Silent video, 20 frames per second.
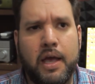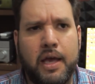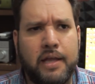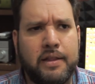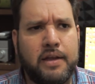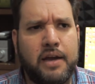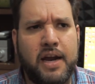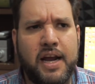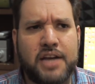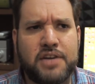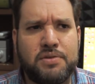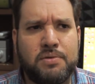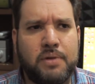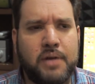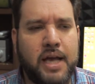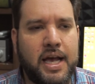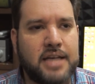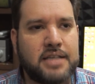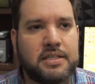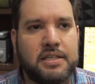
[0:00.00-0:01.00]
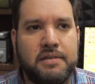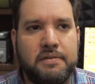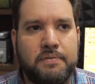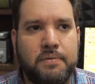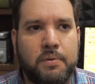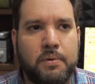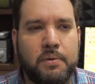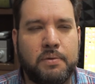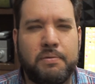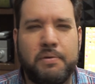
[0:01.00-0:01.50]
and they're actually asking
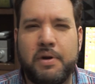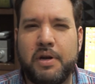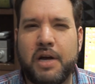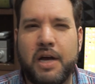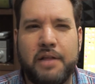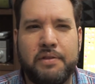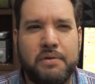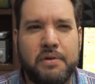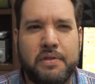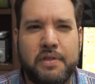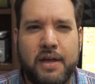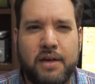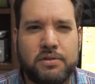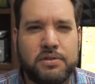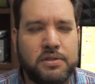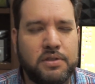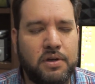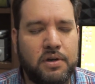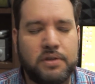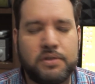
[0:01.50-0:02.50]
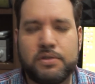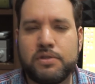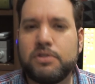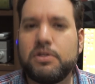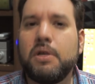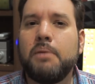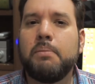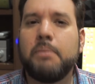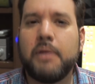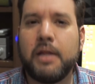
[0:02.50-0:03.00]
for $300,000 or
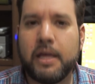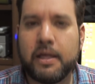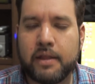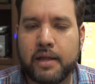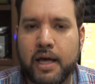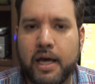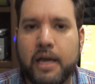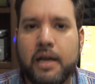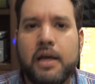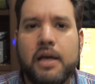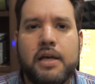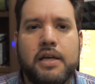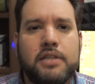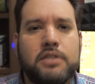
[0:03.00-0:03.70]
something like that.